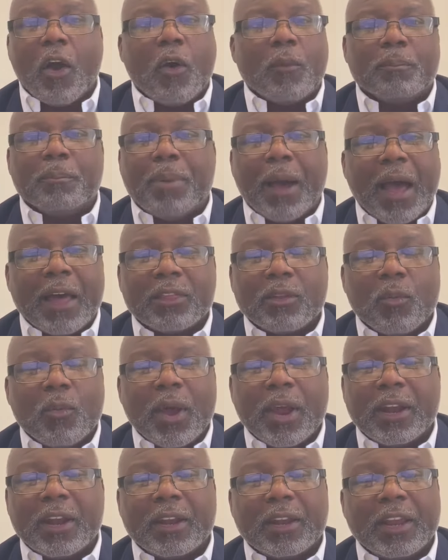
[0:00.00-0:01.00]
by the
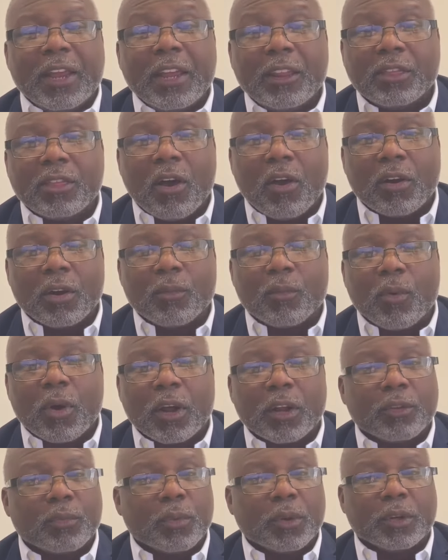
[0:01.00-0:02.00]
way that he thought it
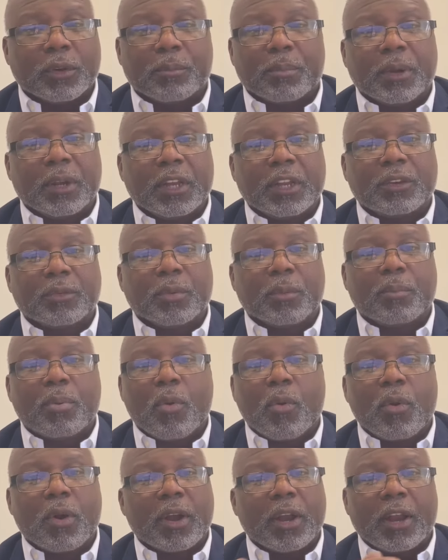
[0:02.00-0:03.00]
was, which a police
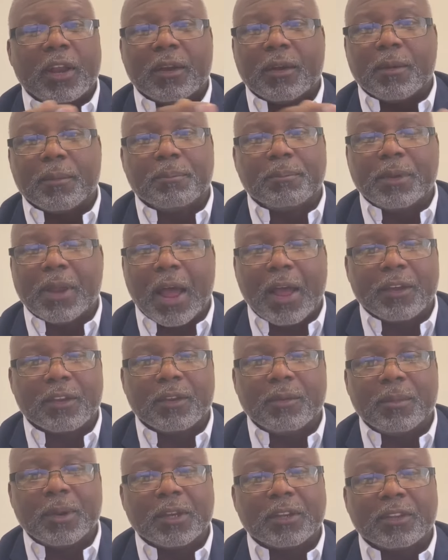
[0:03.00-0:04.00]
report and a
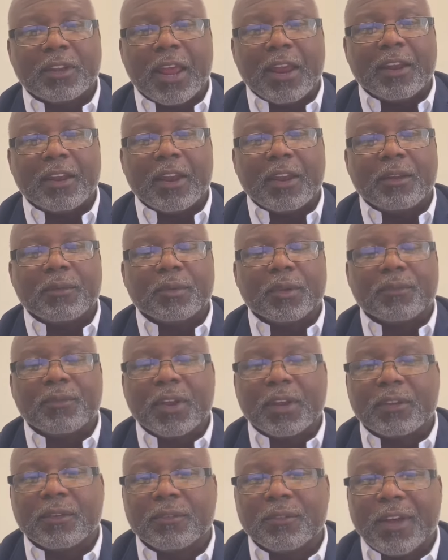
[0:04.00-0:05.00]
document stating that he was a
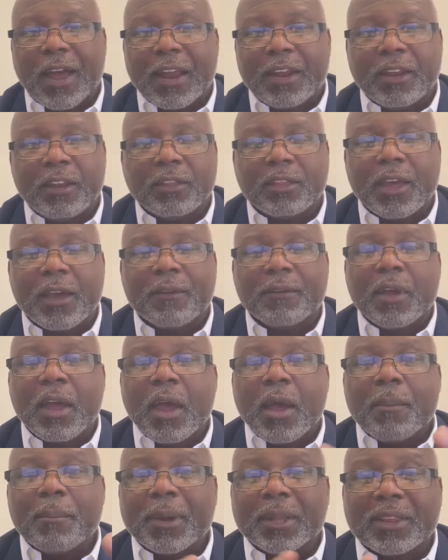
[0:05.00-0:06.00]
victim of ID theft,
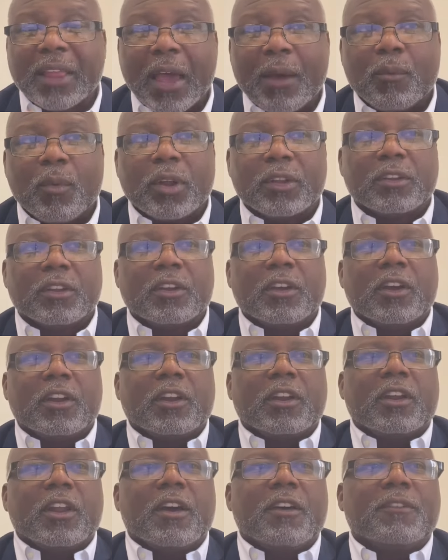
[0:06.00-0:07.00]
but that wasn't good
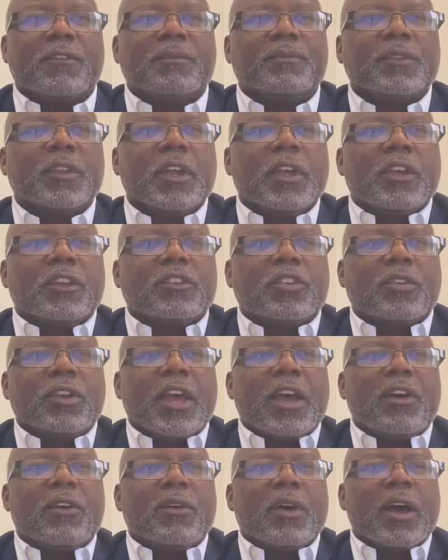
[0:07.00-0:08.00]
enough. So
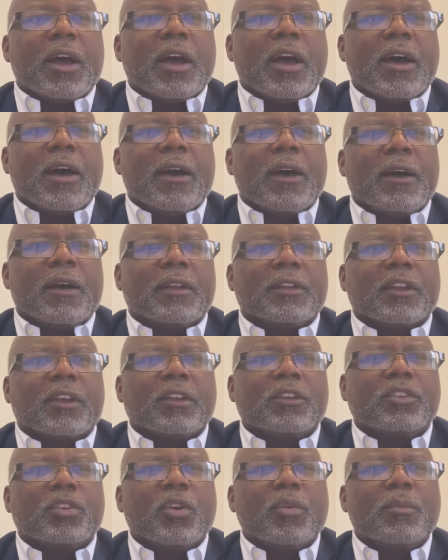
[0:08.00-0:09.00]
now the
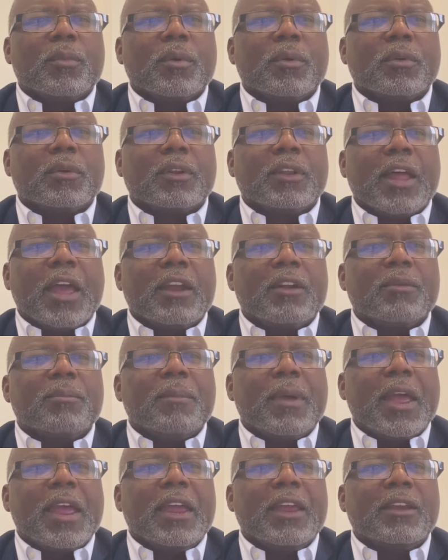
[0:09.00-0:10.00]
consumer later
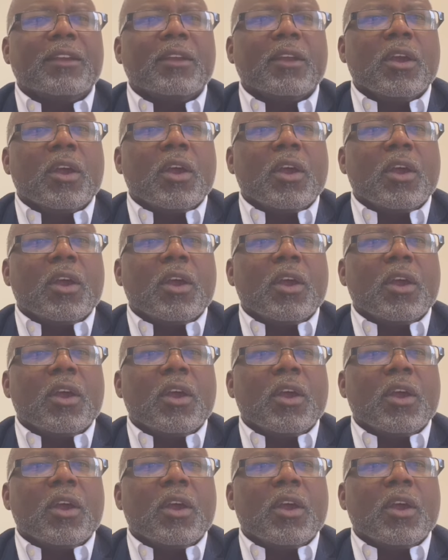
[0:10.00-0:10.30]
made